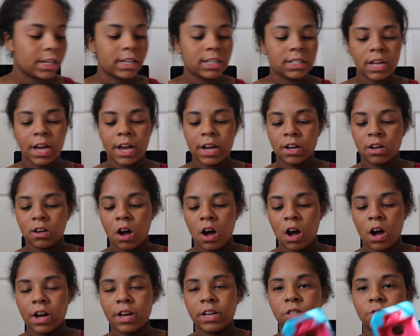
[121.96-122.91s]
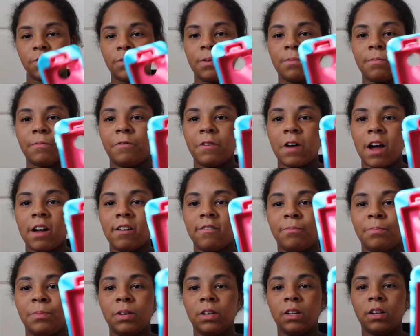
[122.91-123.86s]
case I got is from
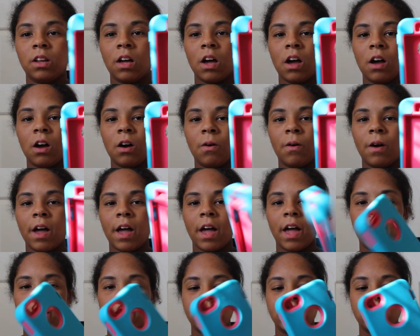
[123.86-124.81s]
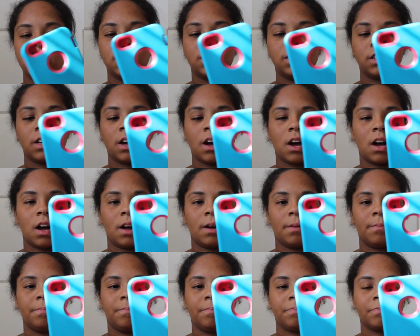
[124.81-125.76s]
Five Below, and
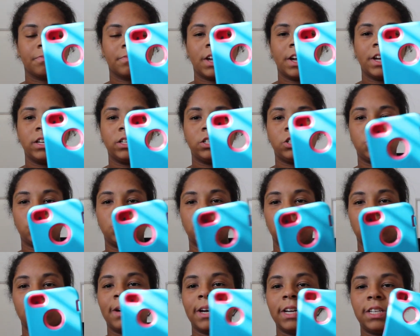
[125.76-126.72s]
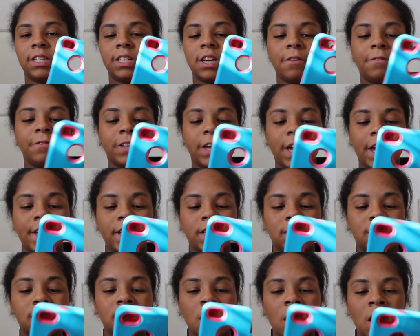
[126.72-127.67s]
it's just my Tough
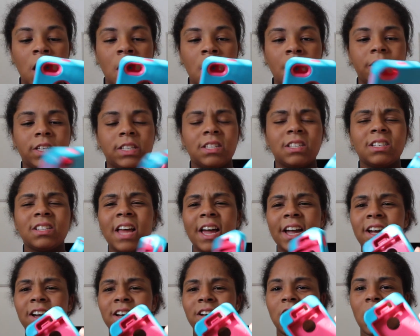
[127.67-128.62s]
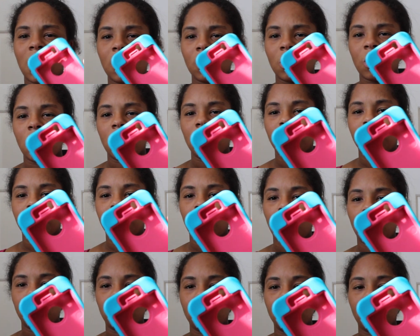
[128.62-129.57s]
case. This is like a knockoff
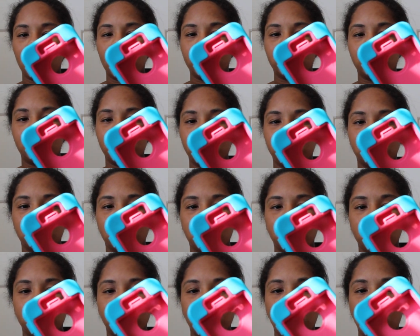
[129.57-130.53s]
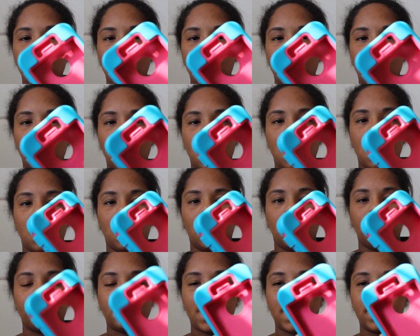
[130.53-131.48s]
OtterBox basically,
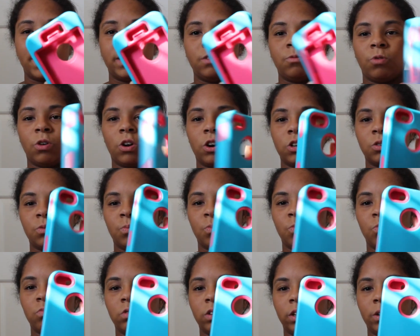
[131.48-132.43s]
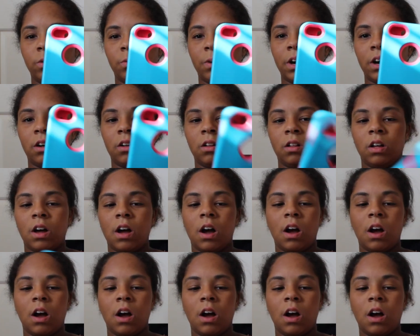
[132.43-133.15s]
and it works really well.